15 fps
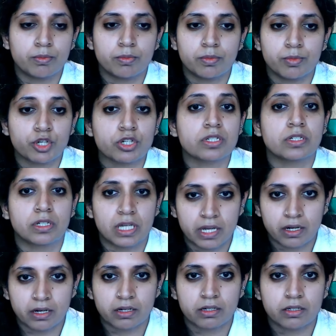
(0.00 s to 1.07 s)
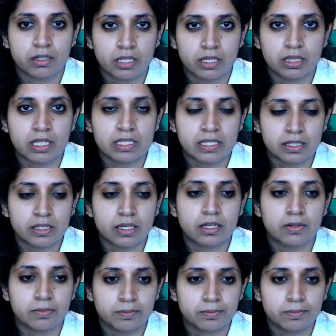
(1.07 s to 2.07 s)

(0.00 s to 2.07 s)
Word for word: personal care, and things hmm. like that.